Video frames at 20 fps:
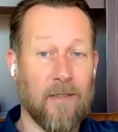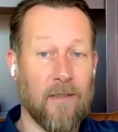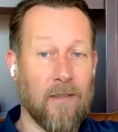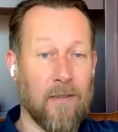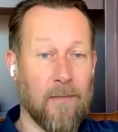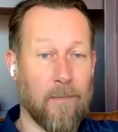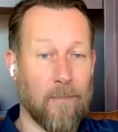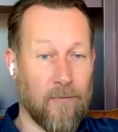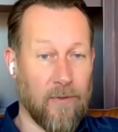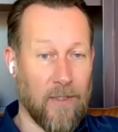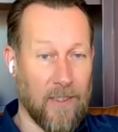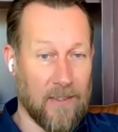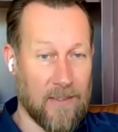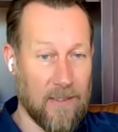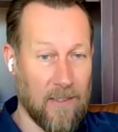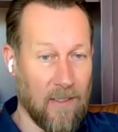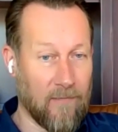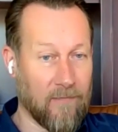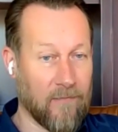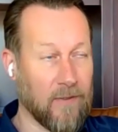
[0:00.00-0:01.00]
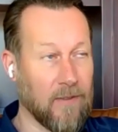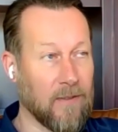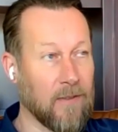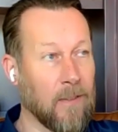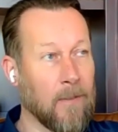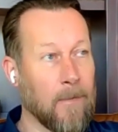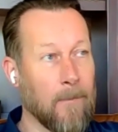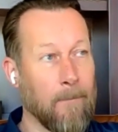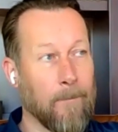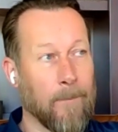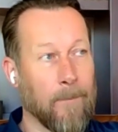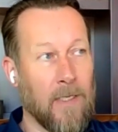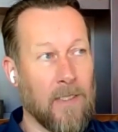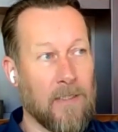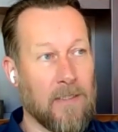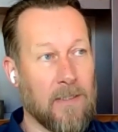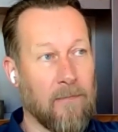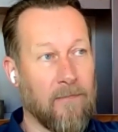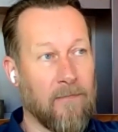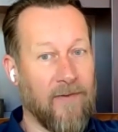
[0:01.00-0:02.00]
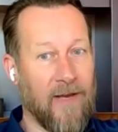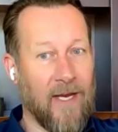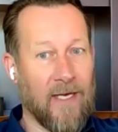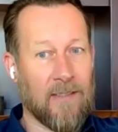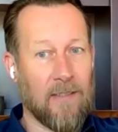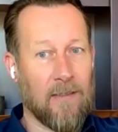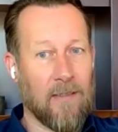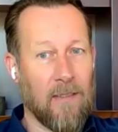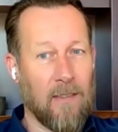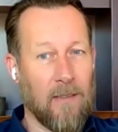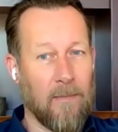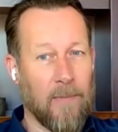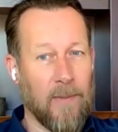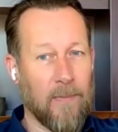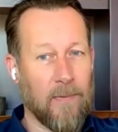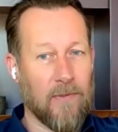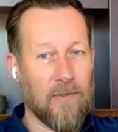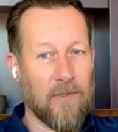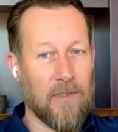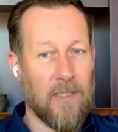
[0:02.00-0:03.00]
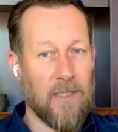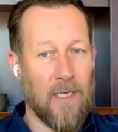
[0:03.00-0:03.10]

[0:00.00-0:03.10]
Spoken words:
They're pretty tough, and it's affecting into people's